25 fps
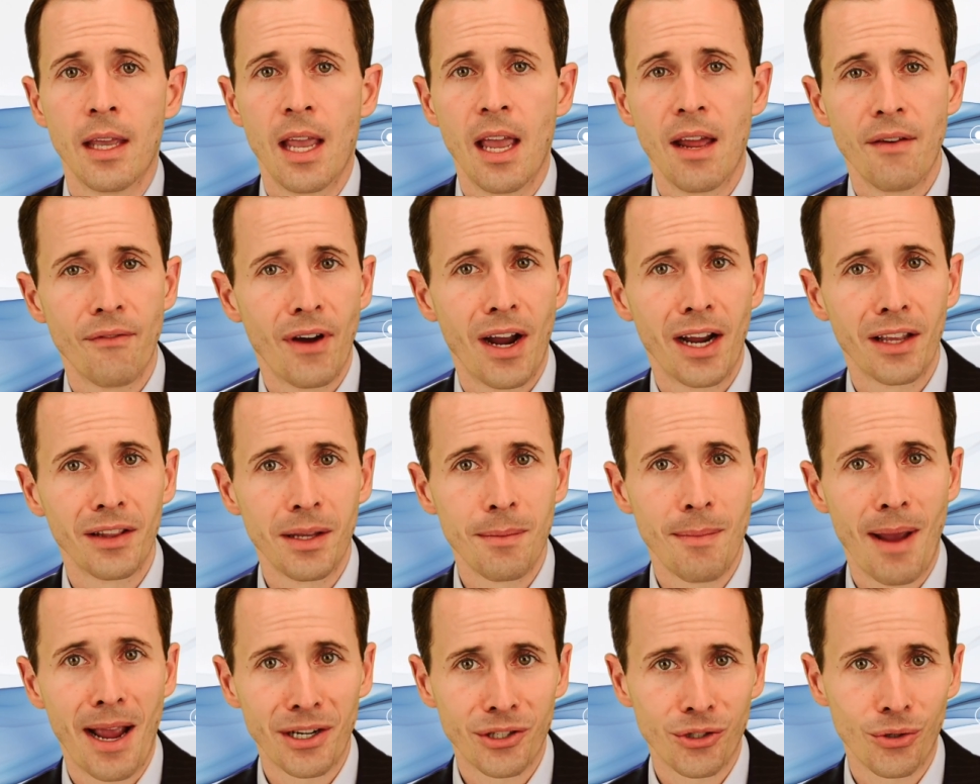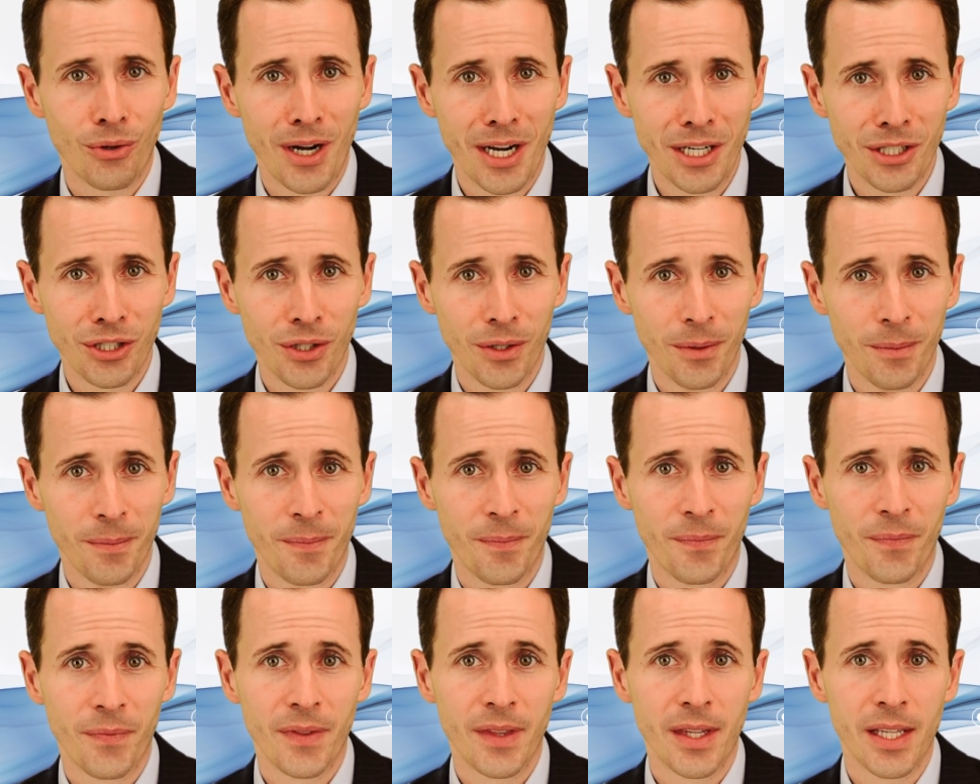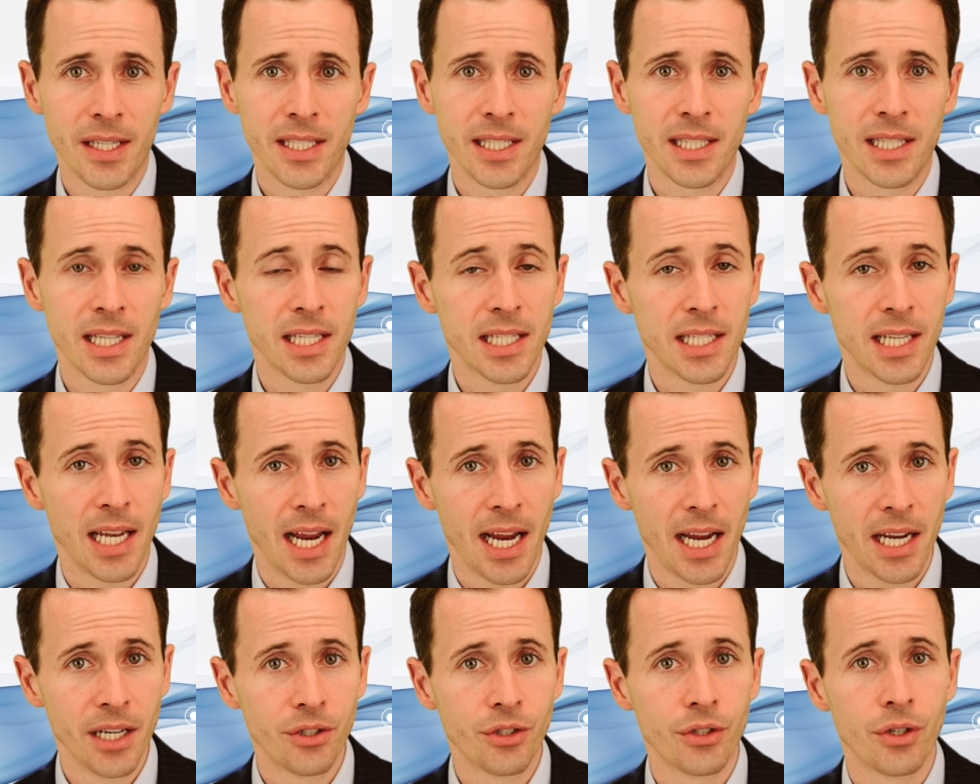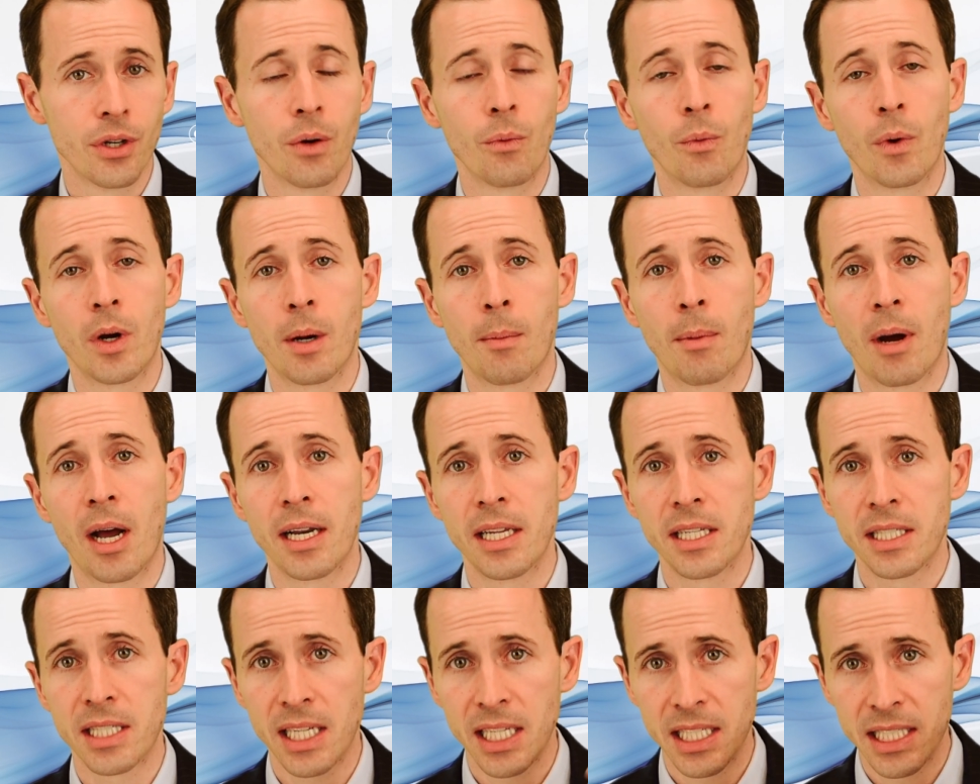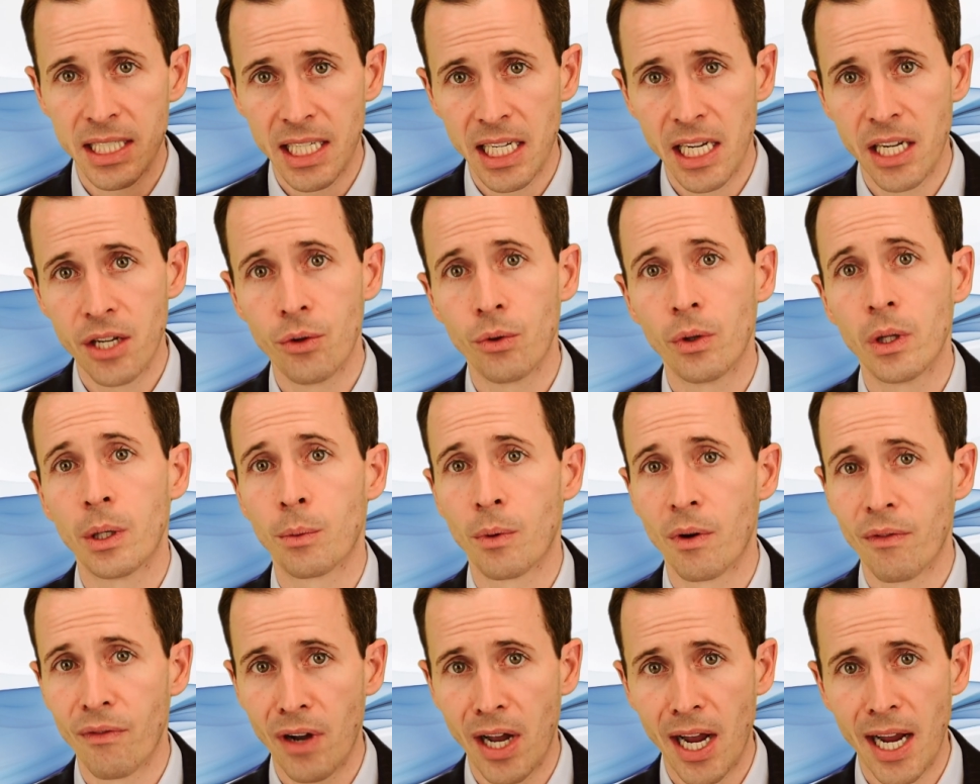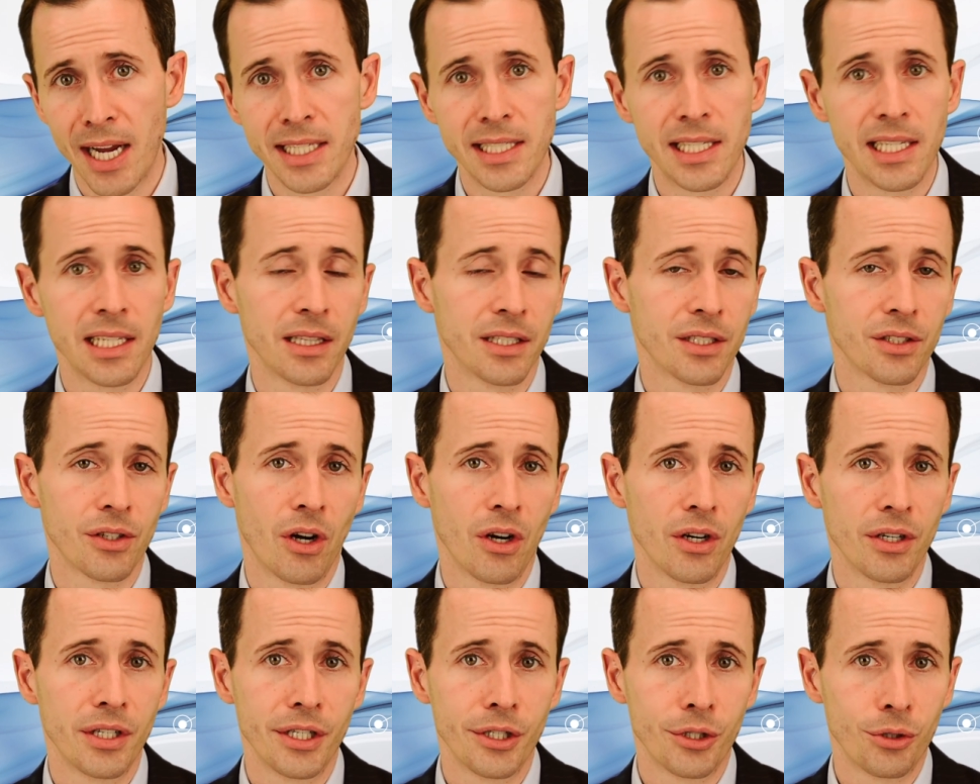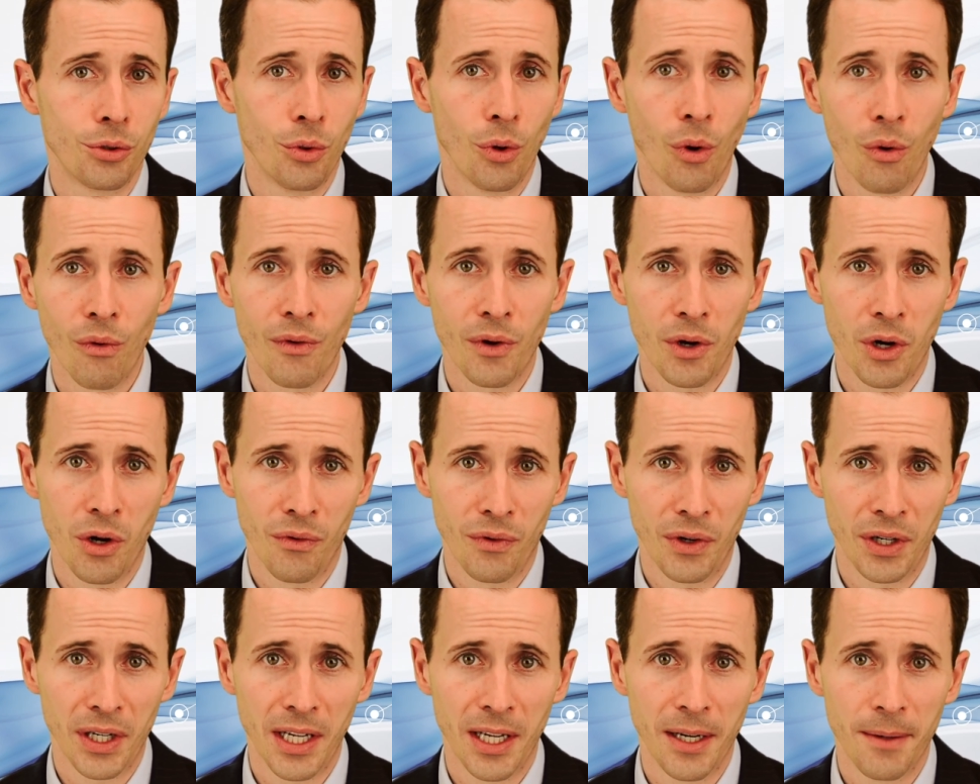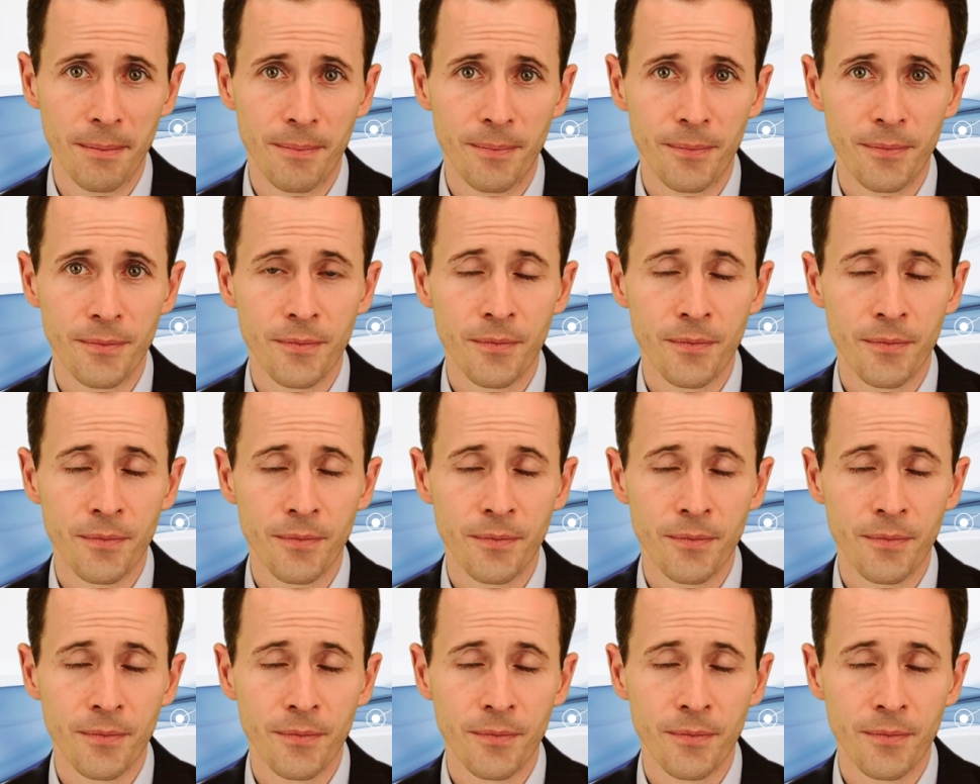And finally, maturation. This is the stage where your body is continually revising the scar tissue over and over again.